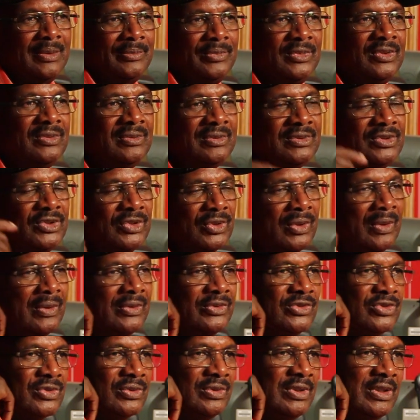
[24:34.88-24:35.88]
do a
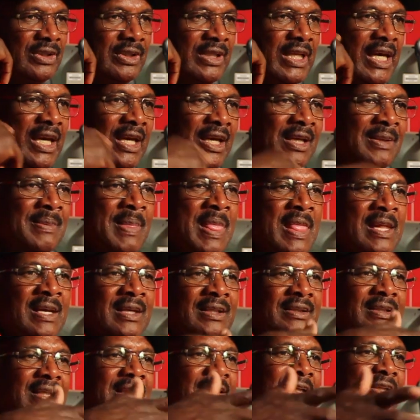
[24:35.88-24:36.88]
tour during the day.
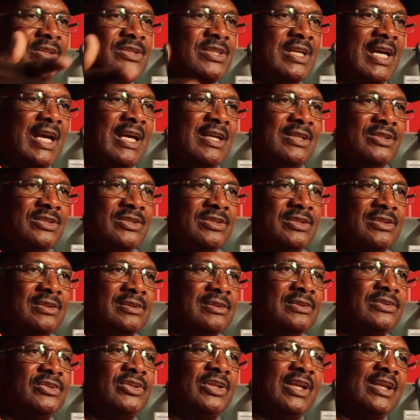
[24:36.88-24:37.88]
Then it changed
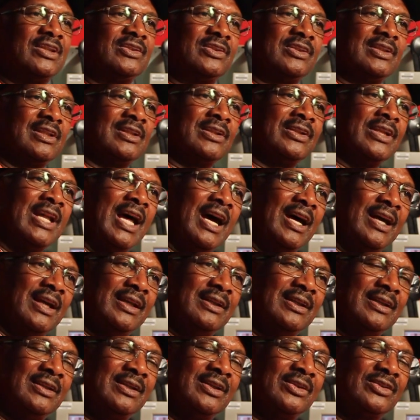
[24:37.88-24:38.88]
till 6 till
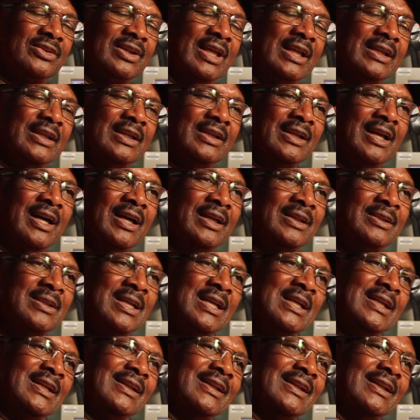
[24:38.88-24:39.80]
9 on a Saturday night.